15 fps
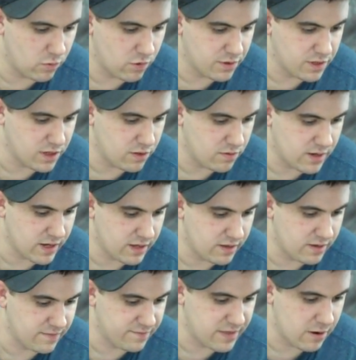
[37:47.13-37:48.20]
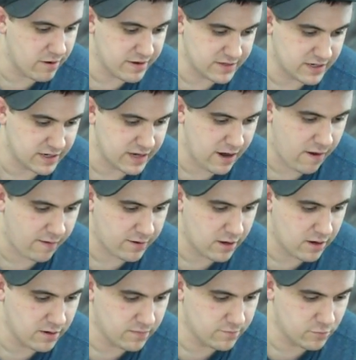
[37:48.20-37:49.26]
or the unit, if there isn't a
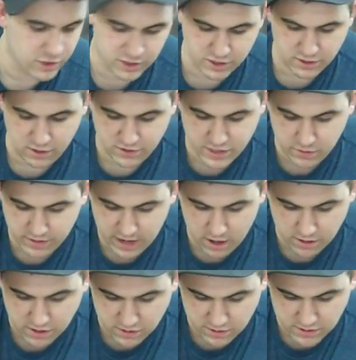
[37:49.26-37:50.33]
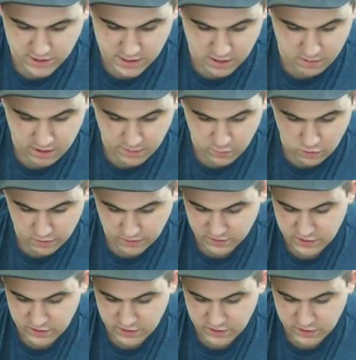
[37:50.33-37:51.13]
character, which there's no characters in here anymore.